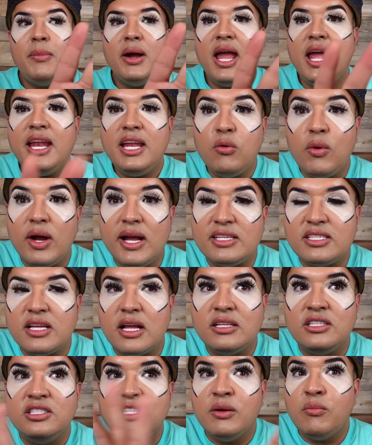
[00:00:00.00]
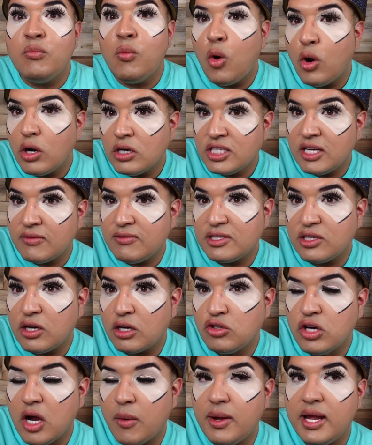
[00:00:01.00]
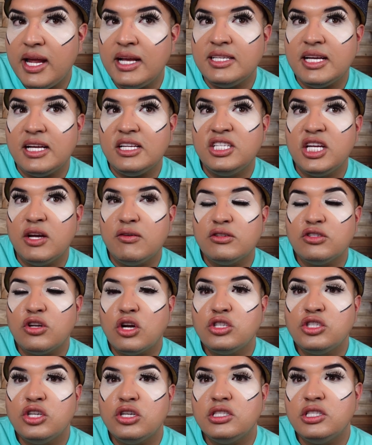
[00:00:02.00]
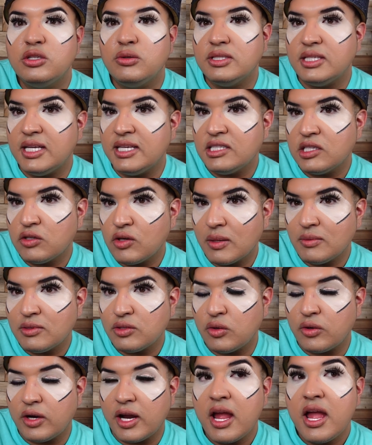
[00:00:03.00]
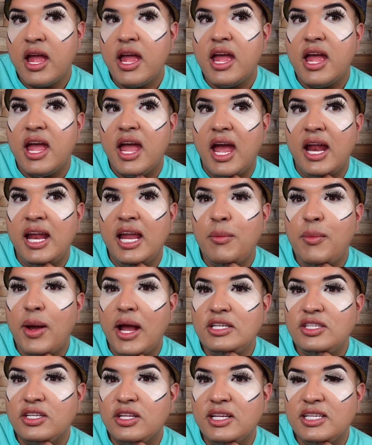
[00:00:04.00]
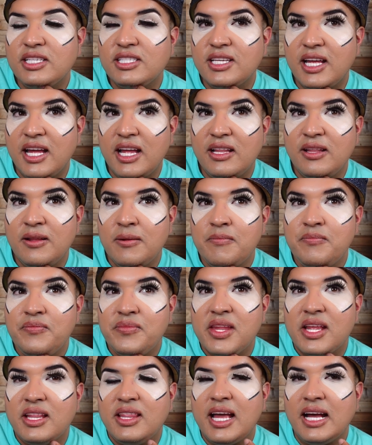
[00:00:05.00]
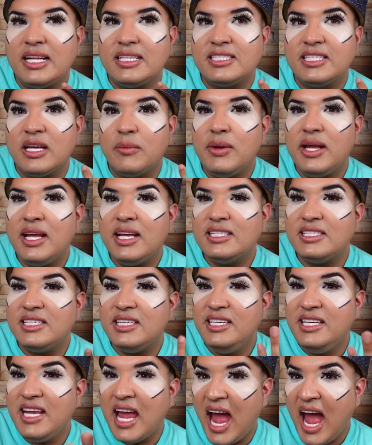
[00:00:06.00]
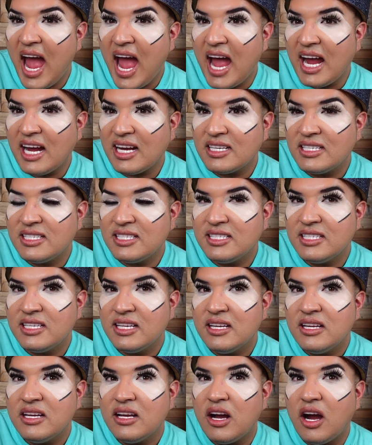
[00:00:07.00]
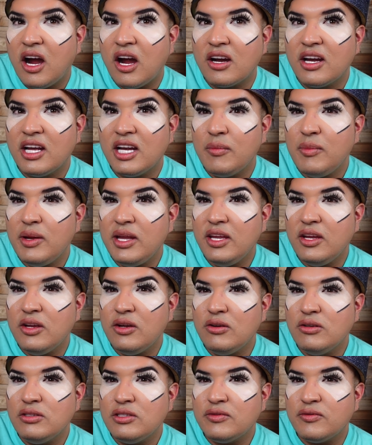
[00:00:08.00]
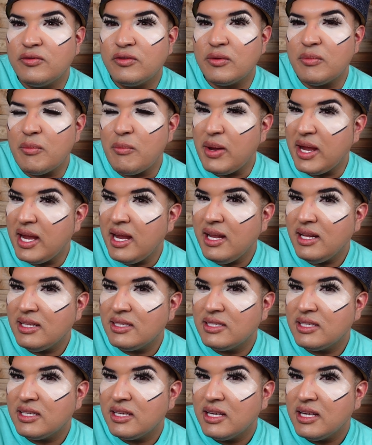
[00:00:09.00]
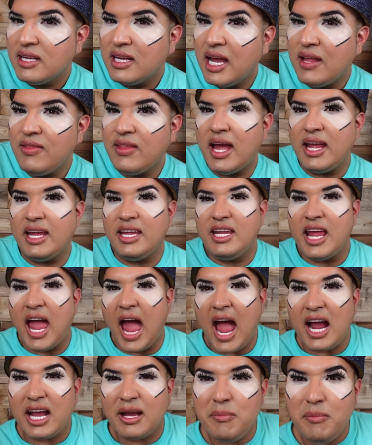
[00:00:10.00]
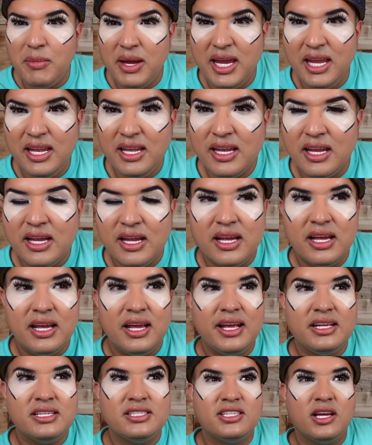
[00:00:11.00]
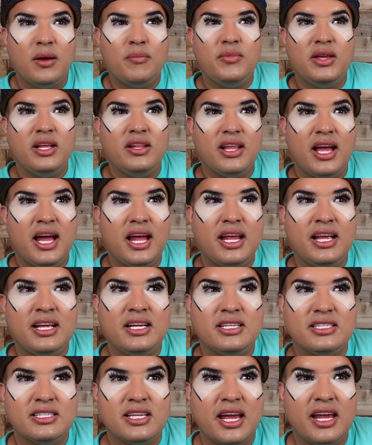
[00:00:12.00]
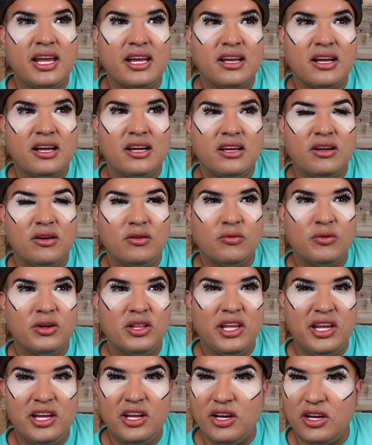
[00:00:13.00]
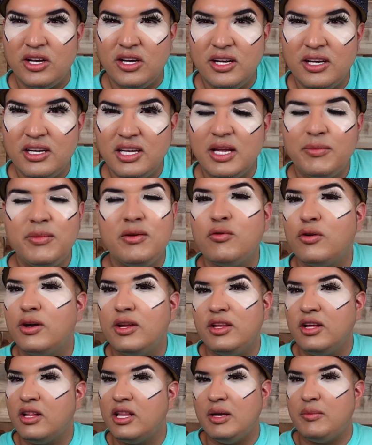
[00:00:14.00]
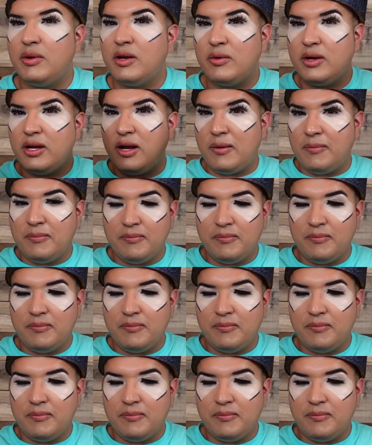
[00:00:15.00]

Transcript: But anyways, the more Jeffree Star drama is that Jeffree Star took to his Instagram story, and he basically said that some of his yaks are gonna be used for meat and that yak meat is something that is like really good. Let me roll you the clip, here we go.